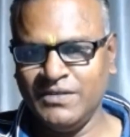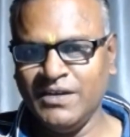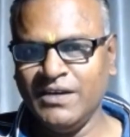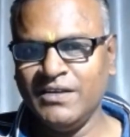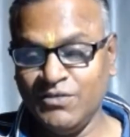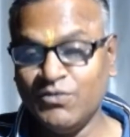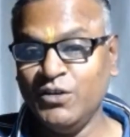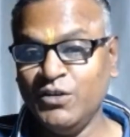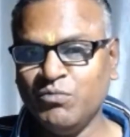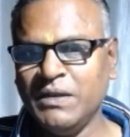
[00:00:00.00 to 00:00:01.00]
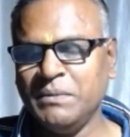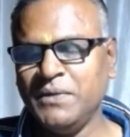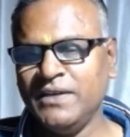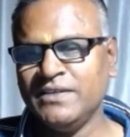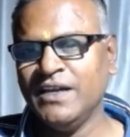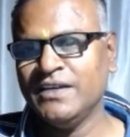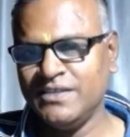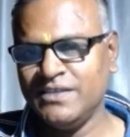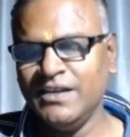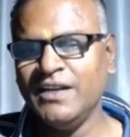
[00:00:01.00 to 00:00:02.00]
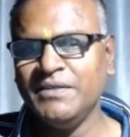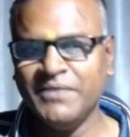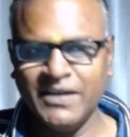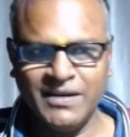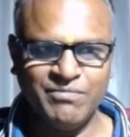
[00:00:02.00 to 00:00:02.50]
yeah, good human being. That's really very